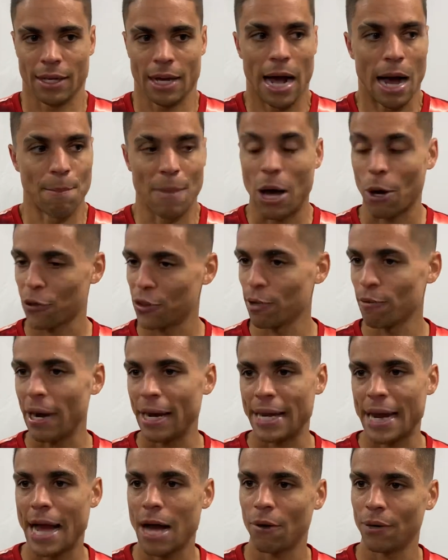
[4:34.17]
I'm healthy
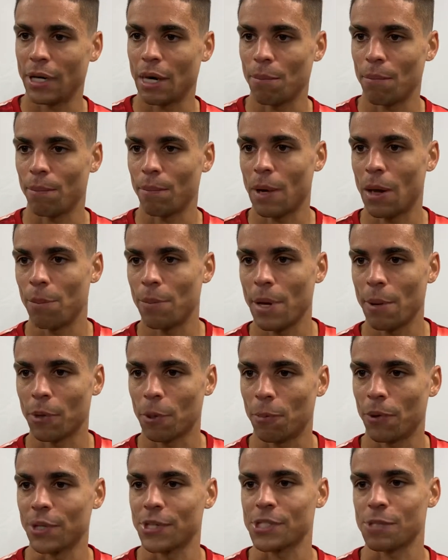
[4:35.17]
right now, and i will be able
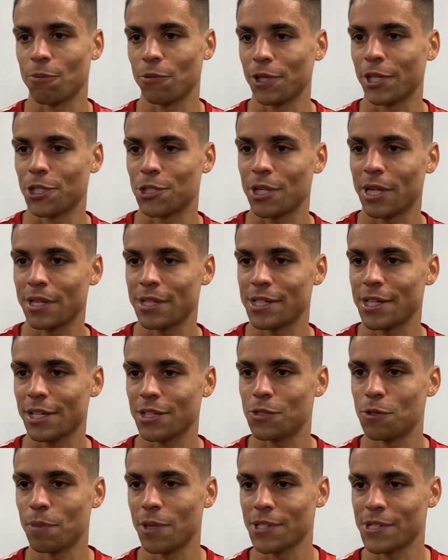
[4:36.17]
to put in some really good training the next
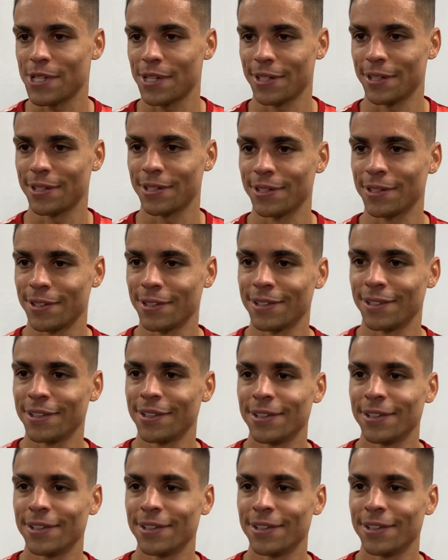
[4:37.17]
few months. When we spoke